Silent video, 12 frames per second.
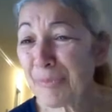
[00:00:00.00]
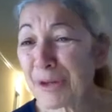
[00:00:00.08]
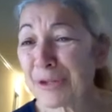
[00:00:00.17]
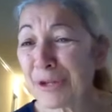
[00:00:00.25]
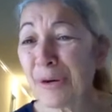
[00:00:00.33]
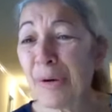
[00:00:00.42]

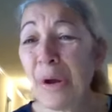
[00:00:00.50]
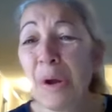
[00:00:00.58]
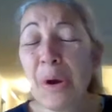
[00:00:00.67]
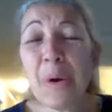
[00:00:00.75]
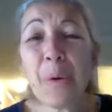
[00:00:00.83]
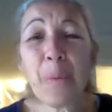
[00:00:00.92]
So
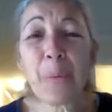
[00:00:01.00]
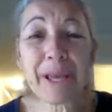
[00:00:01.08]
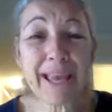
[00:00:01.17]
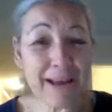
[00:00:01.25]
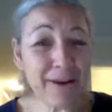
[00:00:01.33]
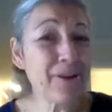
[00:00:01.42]
we
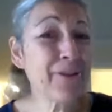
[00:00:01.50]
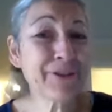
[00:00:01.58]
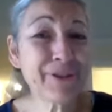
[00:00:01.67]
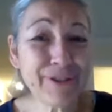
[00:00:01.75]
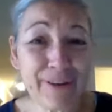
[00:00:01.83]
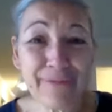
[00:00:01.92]
get all this
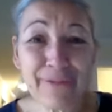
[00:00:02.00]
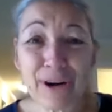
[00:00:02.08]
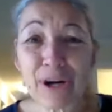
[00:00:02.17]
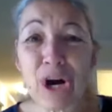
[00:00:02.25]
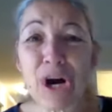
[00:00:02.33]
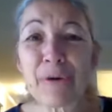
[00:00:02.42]
stuff in
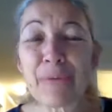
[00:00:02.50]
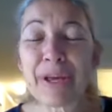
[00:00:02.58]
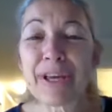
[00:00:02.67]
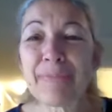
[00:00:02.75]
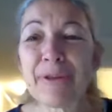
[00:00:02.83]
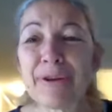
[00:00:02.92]
our cart, we
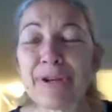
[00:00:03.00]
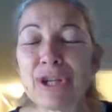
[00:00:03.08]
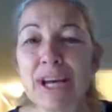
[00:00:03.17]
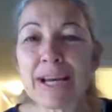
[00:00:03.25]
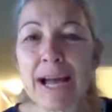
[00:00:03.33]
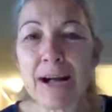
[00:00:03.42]
get up there to
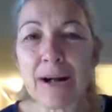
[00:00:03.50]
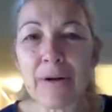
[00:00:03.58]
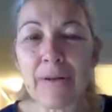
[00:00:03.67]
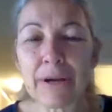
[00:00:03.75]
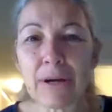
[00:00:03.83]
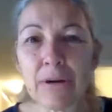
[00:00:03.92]
check out,
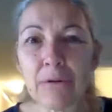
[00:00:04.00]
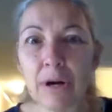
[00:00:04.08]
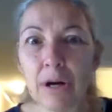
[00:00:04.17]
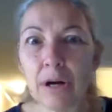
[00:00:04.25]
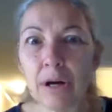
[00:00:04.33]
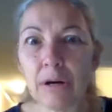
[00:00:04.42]
and they go,
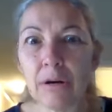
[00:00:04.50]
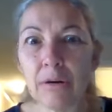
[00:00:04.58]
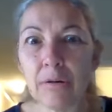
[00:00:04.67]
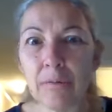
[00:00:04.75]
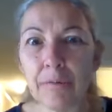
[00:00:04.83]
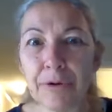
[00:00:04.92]

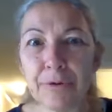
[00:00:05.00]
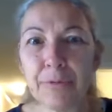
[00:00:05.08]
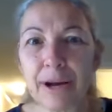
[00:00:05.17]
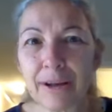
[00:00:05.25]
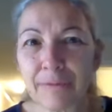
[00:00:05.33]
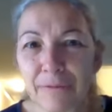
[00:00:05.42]
oh, you
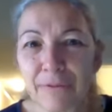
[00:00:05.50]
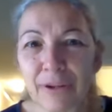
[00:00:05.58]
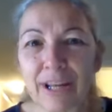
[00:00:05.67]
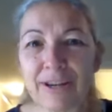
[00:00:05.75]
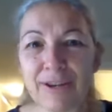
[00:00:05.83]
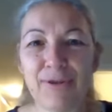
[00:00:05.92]
have to fill
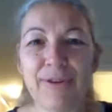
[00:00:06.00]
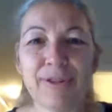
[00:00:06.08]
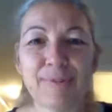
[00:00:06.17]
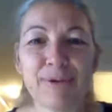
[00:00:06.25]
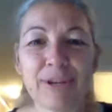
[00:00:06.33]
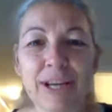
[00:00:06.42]
out a
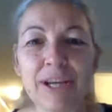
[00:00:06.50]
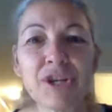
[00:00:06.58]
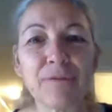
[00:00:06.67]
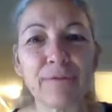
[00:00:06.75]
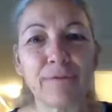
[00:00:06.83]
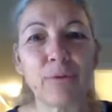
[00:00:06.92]

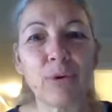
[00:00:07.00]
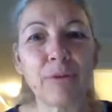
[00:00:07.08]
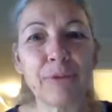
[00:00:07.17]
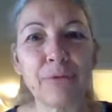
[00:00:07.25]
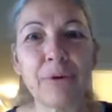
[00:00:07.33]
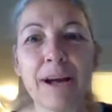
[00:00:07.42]
transportation
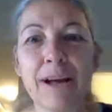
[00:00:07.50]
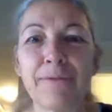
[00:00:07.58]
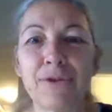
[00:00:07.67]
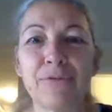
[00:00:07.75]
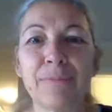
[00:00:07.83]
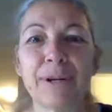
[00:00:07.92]
form. You have
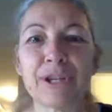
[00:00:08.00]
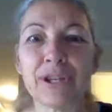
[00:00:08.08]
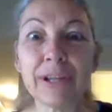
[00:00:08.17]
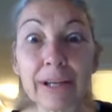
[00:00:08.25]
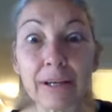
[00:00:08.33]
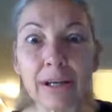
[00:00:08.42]
too much
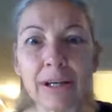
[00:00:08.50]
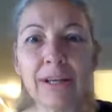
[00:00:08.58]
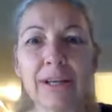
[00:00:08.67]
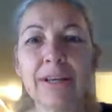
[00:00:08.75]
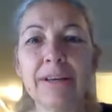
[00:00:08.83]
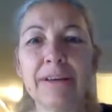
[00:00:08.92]
liquor.
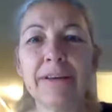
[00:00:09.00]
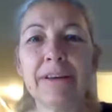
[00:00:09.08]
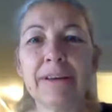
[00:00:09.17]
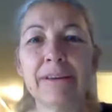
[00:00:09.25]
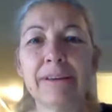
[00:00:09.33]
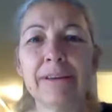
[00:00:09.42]

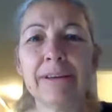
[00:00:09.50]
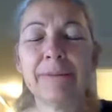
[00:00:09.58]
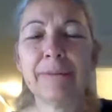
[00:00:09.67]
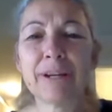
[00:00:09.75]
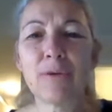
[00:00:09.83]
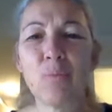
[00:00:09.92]
And
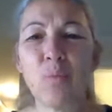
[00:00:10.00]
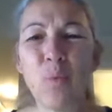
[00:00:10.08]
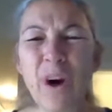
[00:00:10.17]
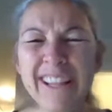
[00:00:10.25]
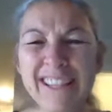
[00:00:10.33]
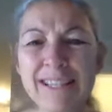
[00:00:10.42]
I'm like,
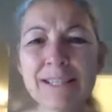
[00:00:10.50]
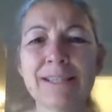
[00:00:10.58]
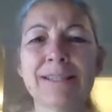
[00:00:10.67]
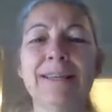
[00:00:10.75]
what?